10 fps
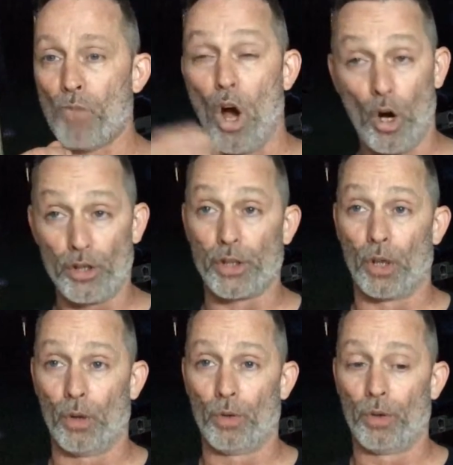
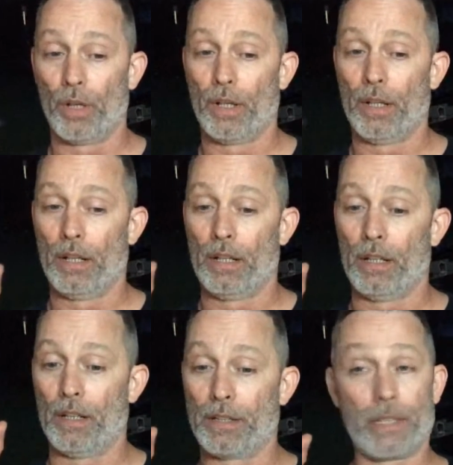Also,
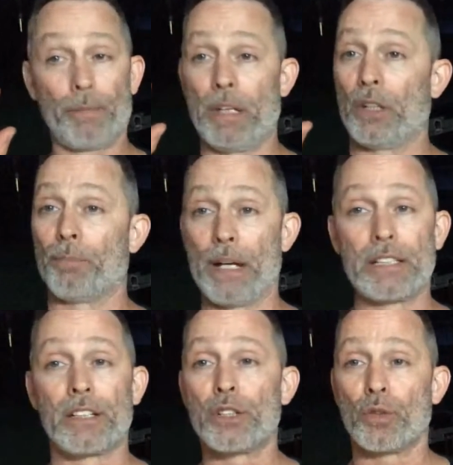submit your
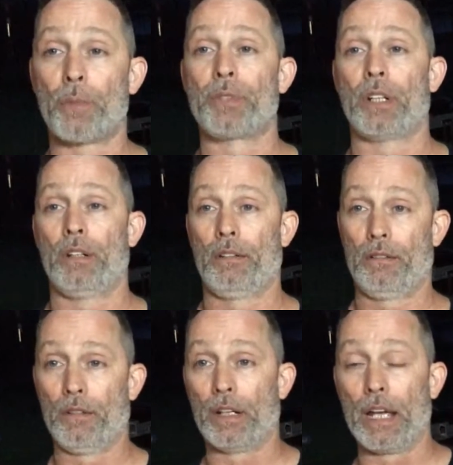best description,
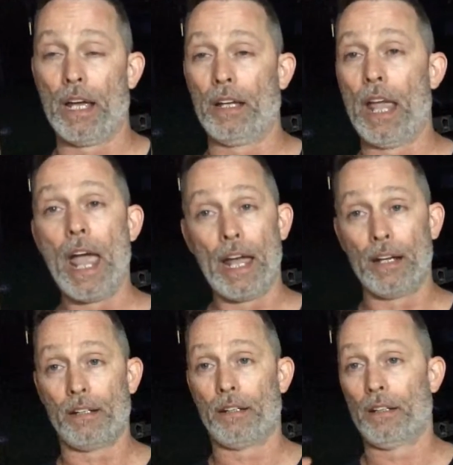okay?
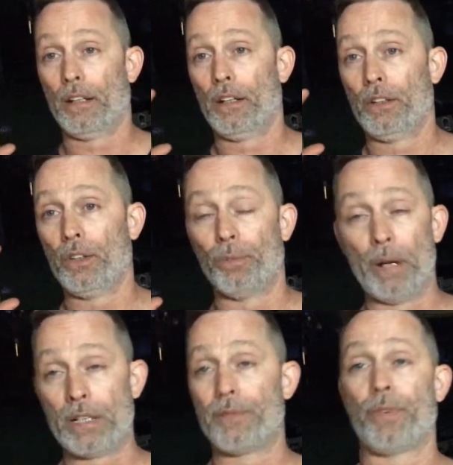And your
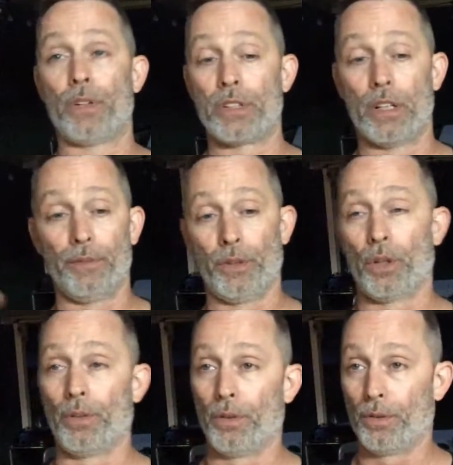best version of
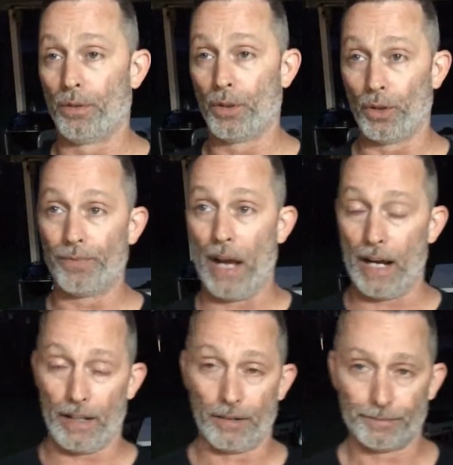your fatty.